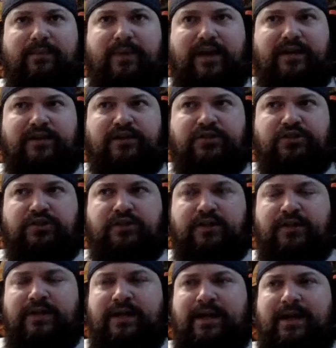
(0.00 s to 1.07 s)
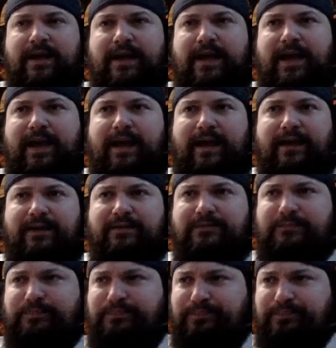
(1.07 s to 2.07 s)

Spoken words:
my attention. And